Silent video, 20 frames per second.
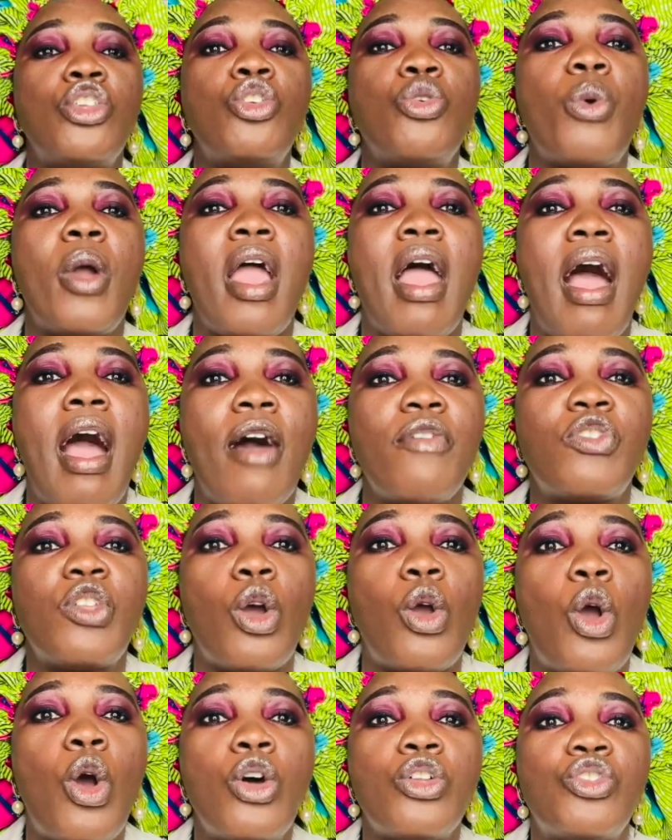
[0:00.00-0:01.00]
you will have the
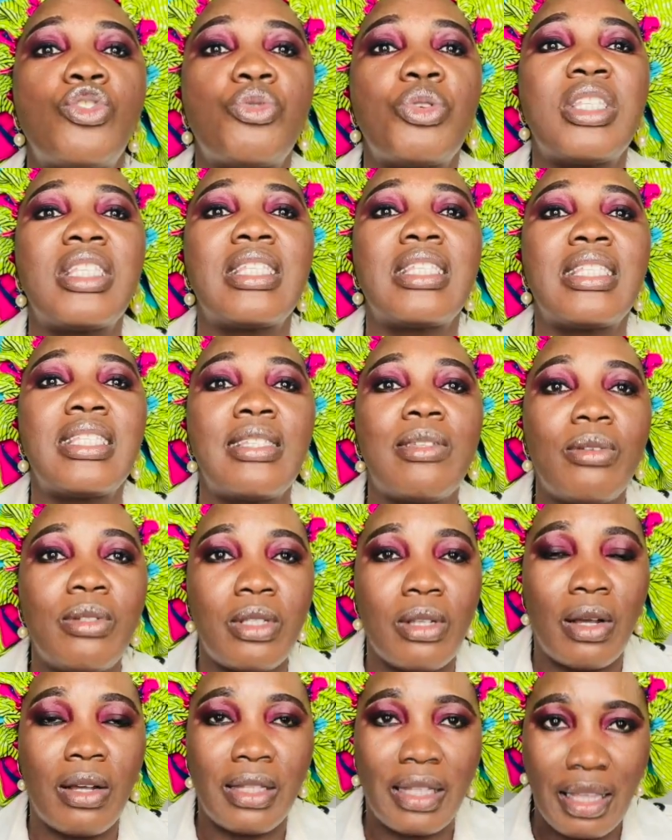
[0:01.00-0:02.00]
country sealed
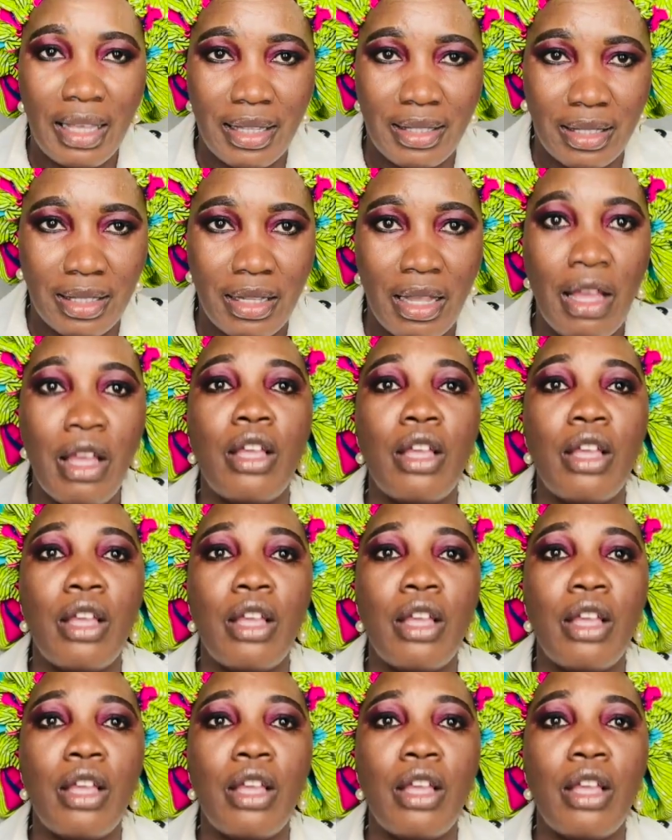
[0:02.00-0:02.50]
on it.